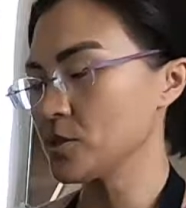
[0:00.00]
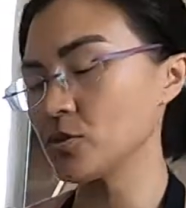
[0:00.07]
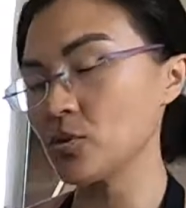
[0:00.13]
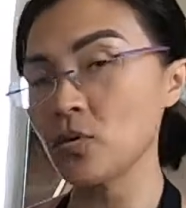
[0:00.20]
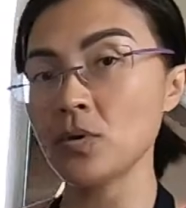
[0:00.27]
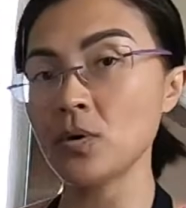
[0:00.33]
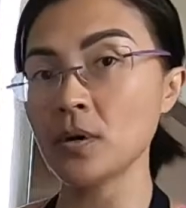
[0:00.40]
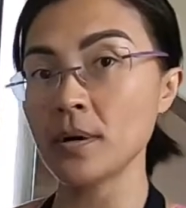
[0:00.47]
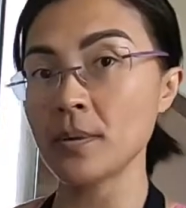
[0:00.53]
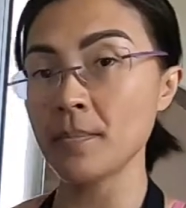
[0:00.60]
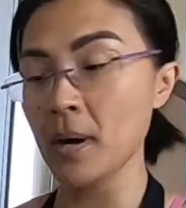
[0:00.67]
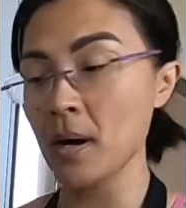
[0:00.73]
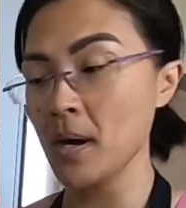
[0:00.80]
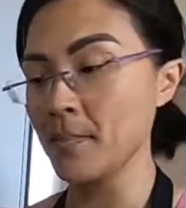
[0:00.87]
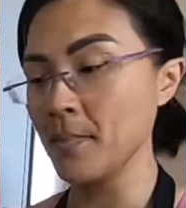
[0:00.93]
store
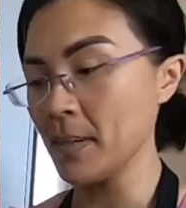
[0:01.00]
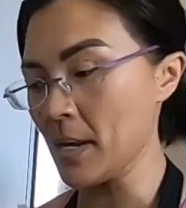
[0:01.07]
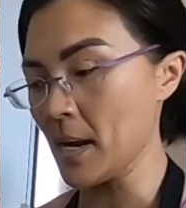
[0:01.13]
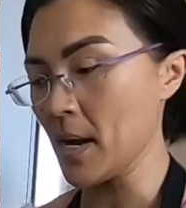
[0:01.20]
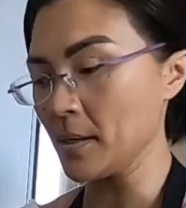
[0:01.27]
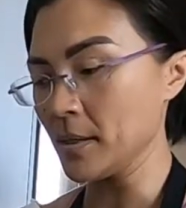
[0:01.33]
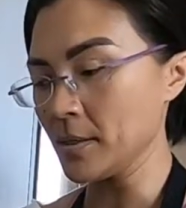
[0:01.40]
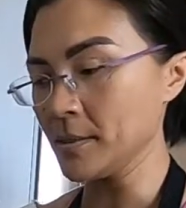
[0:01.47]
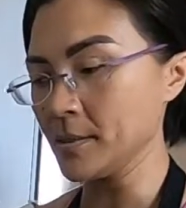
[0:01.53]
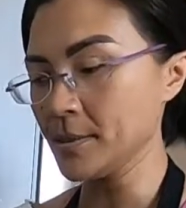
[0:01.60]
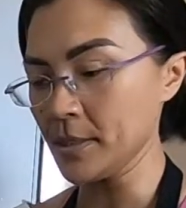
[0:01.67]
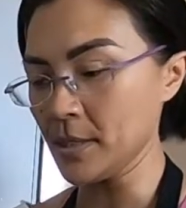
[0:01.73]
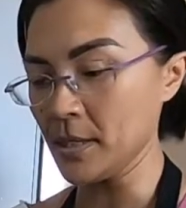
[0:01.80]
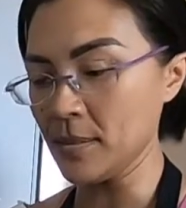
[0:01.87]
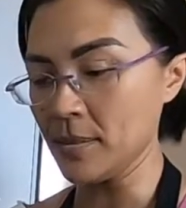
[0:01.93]
my bananas
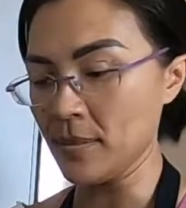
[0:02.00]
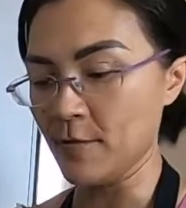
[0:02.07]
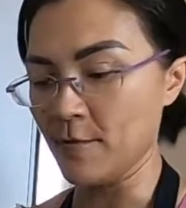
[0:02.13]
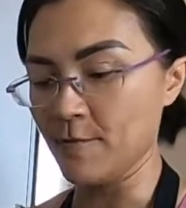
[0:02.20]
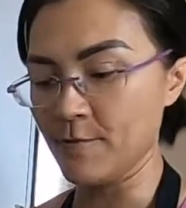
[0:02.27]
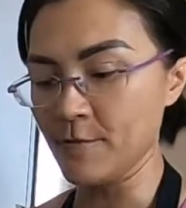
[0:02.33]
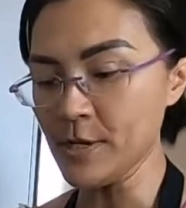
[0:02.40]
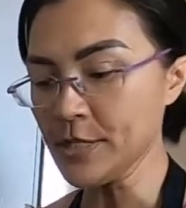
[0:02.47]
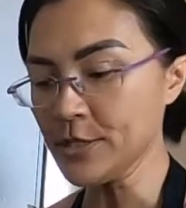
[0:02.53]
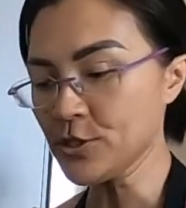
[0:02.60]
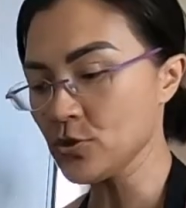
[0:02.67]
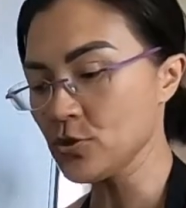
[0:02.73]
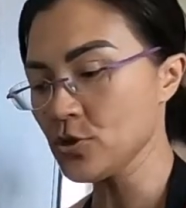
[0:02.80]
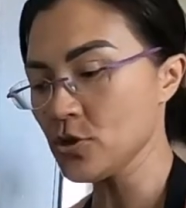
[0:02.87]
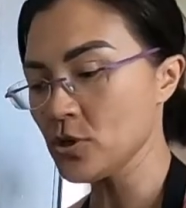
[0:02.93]
in the
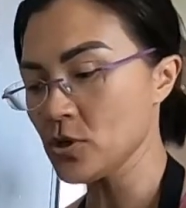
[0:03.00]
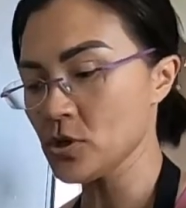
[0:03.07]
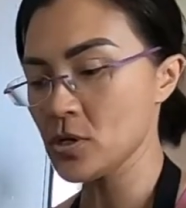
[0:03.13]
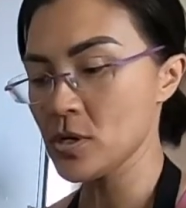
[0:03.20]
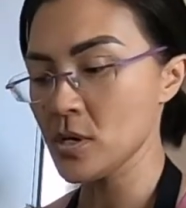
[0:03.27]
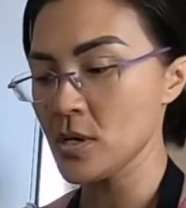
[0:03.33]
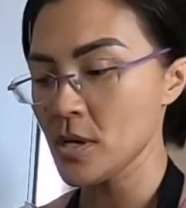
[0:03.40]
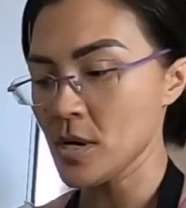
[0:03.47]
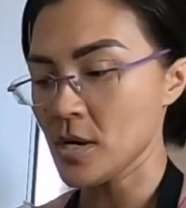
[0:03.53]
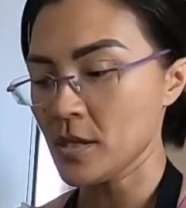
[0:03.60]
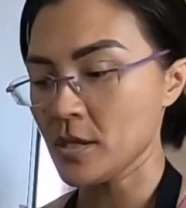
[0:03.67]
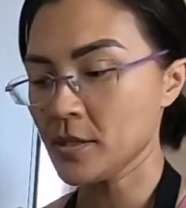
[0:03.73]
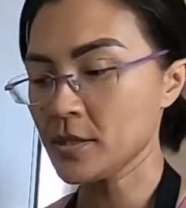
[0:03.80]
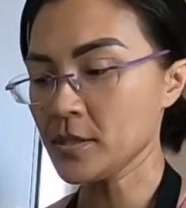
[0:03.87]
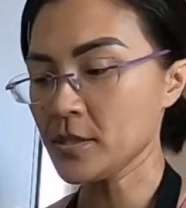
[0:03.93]
freezer.
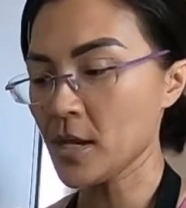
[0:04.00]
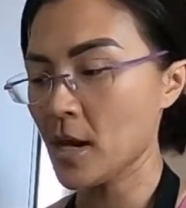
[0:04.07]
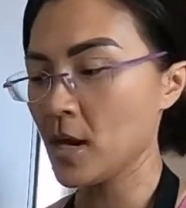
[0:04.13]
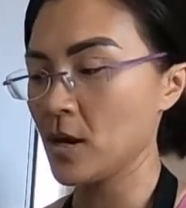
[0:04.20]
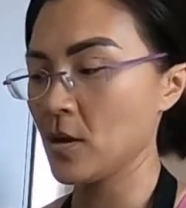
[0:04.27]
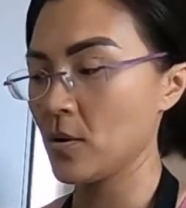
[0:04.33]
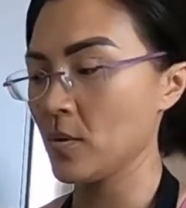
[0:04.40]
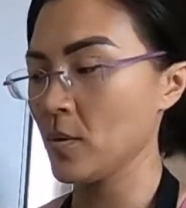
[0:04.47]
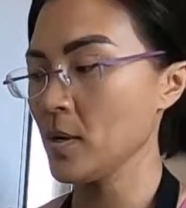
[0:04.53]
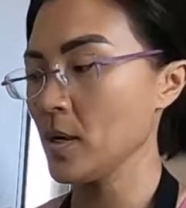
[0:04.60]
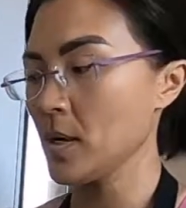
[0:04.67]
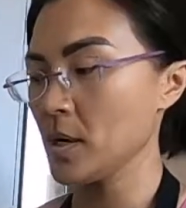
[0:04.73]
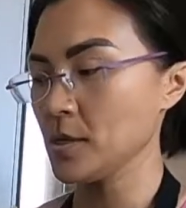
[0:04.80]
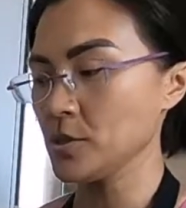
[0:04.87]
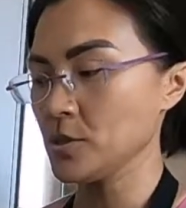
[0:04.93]
This is how
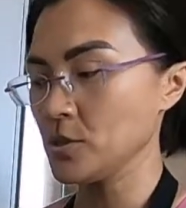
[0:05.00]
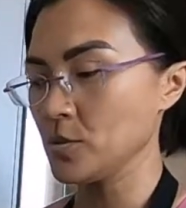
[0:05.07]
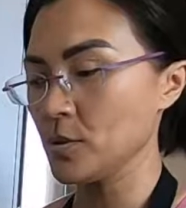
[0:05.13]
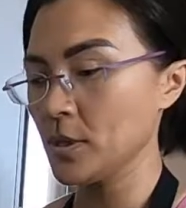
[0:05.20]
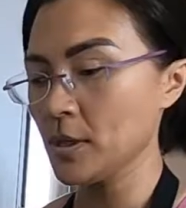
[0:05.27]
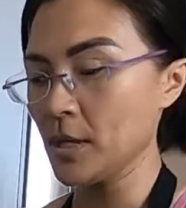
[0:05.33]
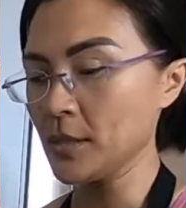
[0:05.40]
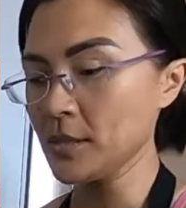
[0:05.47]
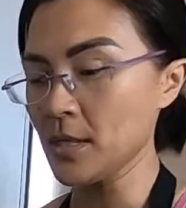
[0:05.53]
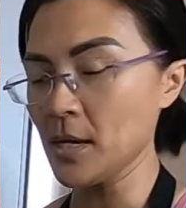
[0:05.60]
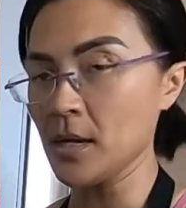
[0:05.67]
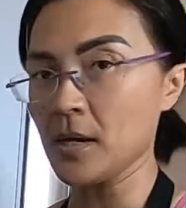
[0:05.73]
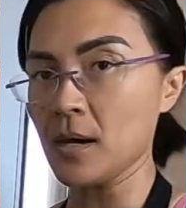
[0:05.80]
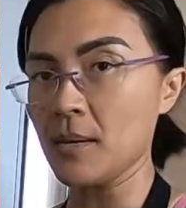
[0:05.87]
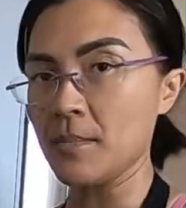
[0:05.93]
I do it. I
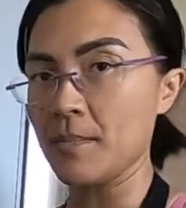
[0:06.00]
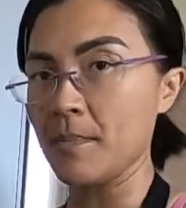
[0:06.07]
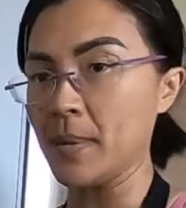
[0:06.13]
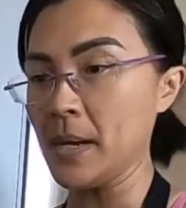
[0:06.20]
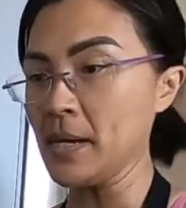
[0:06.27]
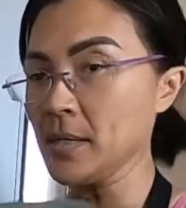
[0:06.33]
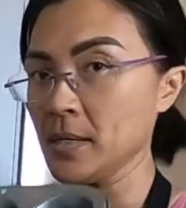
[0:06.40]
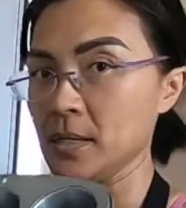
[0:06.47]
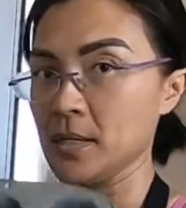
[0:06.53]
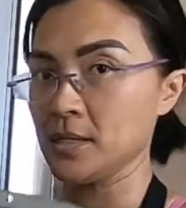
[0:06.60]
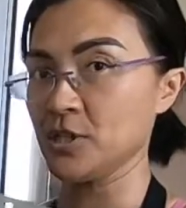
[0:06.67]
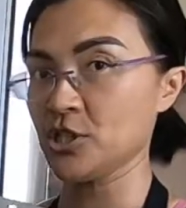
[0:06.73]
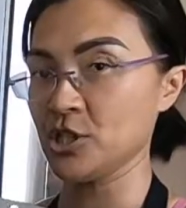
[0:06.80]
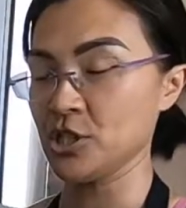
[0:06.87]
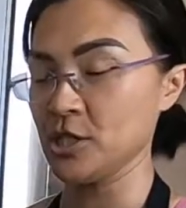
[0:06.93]
take a baking
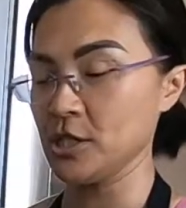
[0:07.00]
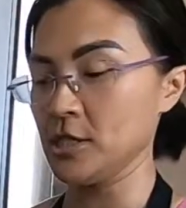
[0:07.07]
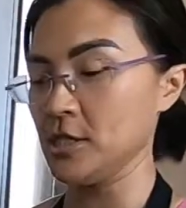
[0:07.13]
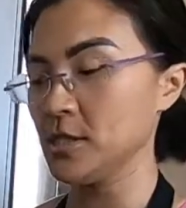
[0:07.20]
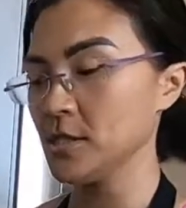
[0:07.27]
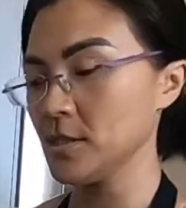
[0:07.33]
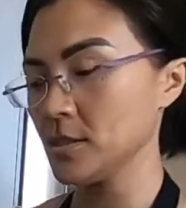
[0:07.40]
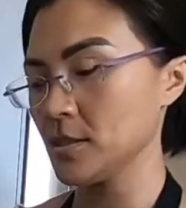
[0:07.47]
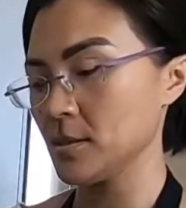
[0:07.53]
sheet,